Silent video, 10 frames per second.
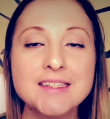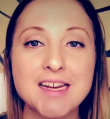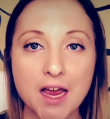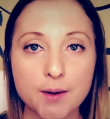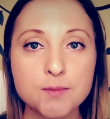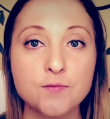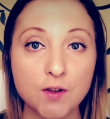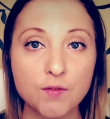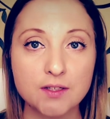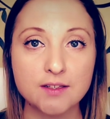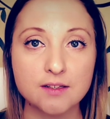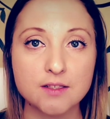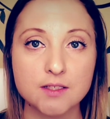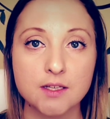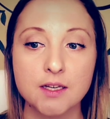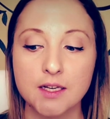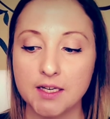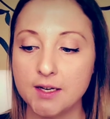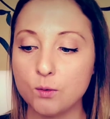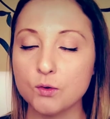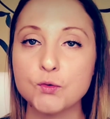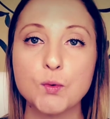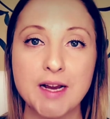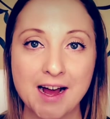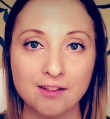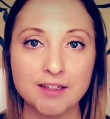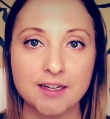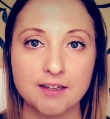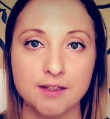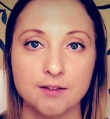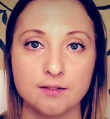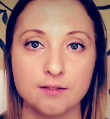times vividness equals reality.